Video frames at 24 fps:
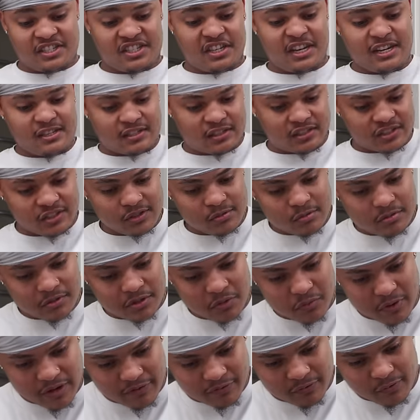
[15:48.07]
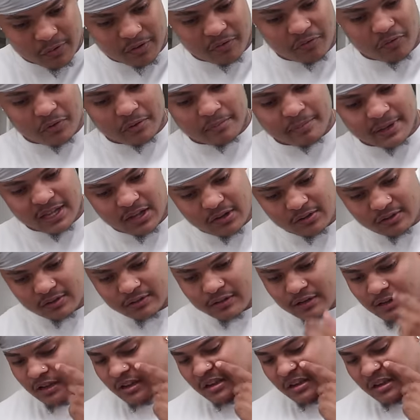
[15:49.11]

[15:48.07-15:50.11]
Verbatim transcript: Jesus, you only weigh 44 pounds.